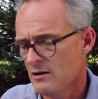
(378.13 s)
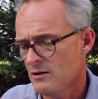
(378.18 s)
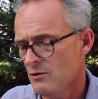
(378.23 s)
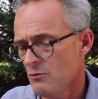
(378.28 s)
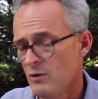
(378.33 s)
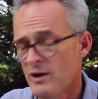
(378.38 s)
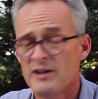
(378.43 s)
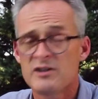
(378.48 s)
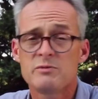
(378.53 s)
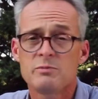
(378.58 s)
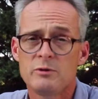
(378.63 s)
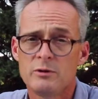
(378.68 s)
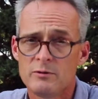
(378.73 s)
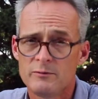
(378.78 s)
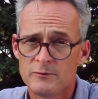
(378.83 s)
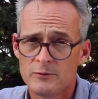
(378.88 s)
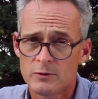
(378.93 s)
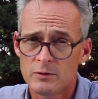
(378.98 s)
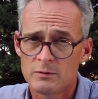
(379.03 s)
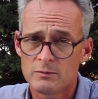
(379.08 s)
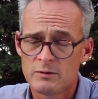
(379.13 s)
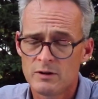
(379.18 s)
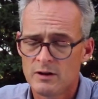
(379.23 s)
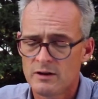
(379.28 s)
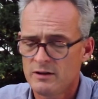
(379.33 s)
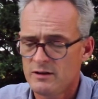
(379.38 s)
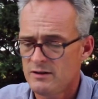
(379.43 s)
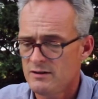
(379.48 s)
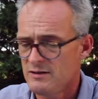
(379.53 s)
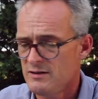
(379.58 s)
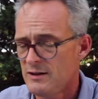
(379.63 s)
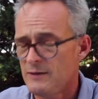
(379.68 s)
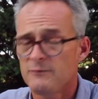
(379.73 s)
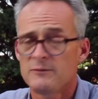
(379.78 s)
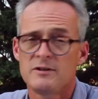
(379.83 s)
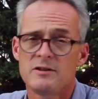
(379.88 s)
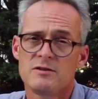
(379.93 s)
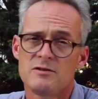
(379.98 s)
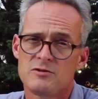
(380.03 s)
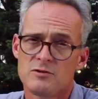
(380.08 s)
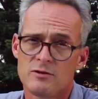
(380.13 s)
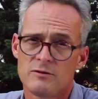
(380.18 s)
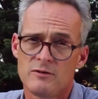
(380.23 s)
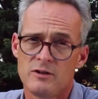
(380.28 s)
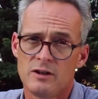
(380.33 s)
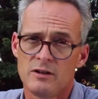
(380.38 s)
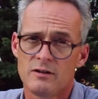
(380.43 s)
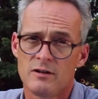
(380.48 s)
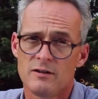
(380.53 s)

The wine's beautiful, definitely deserving